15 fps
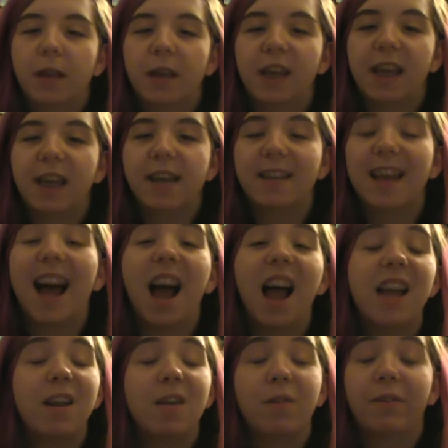is
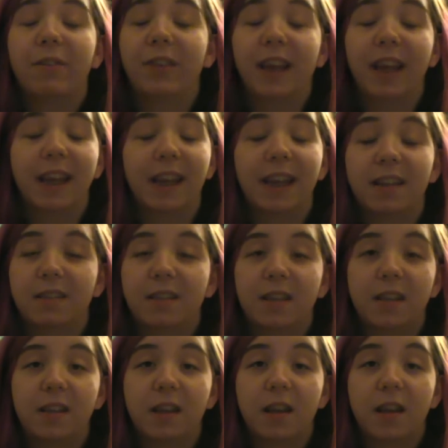I don't think
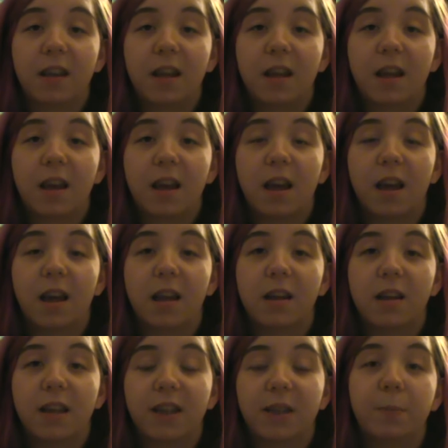it's a
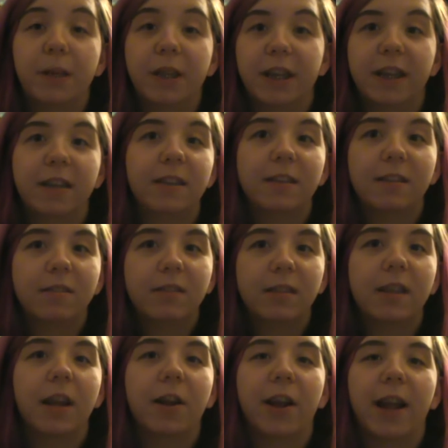spirit
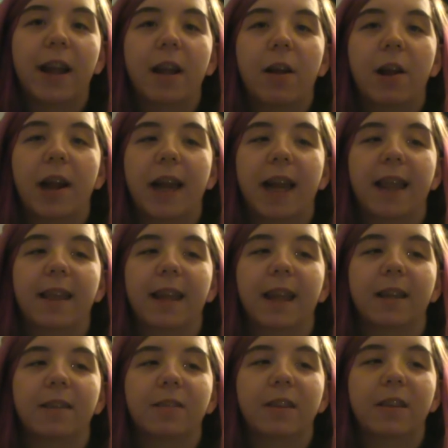or
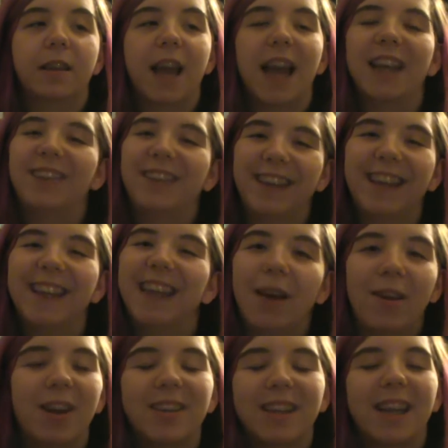anything. I used to think that
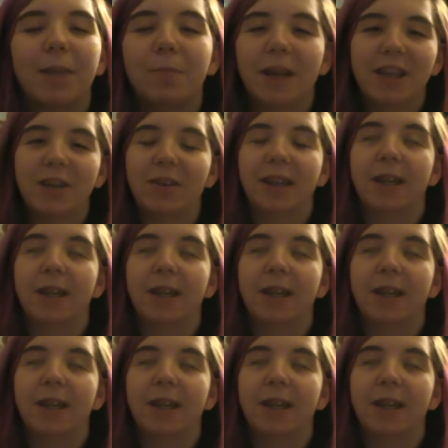when I was little, but I don't